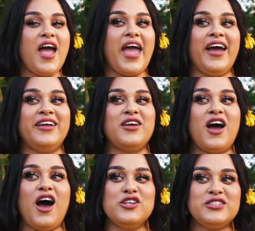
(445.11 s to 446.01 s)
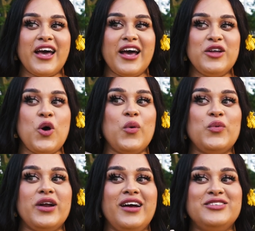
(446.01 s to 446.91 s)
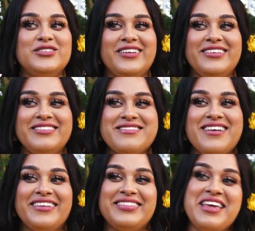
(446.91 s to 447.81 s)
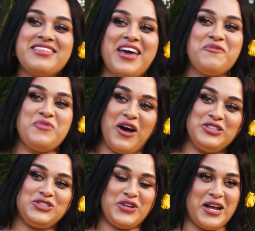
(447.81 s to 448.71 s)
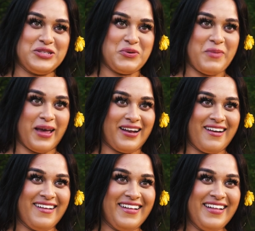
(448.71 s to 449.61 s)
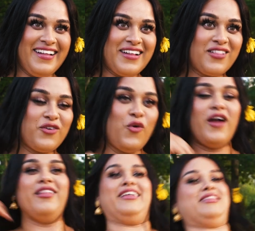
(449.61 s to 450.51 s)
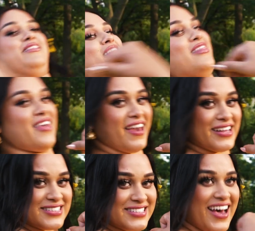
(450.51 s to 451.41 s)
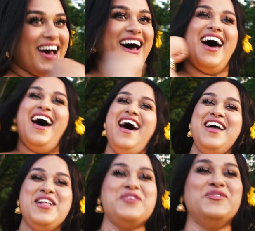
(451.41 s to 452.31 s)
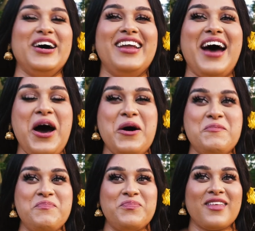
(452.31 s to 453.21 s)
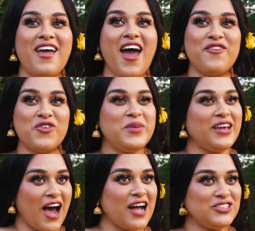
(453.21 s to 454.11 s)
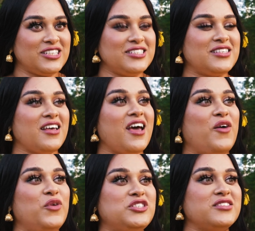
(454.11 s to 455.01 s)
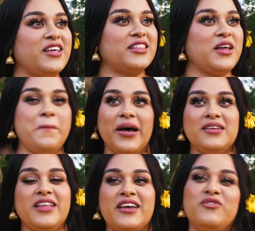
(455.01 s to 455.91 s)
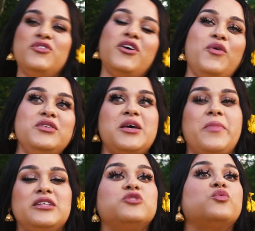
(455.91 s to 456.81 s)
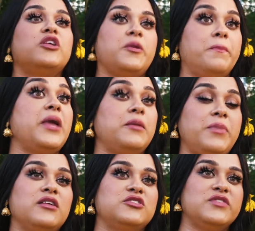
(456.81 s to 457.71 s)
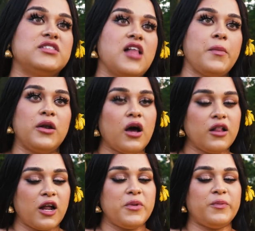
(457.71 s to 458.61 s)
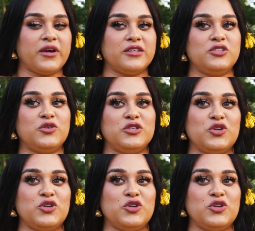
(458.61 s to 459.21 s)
And us, no one would think that us trans women who are like this would ever be Hajis, which is like the best, like, I wouldn't say best, it's one of the main pillars of Islam, and not a lot of people get to do it.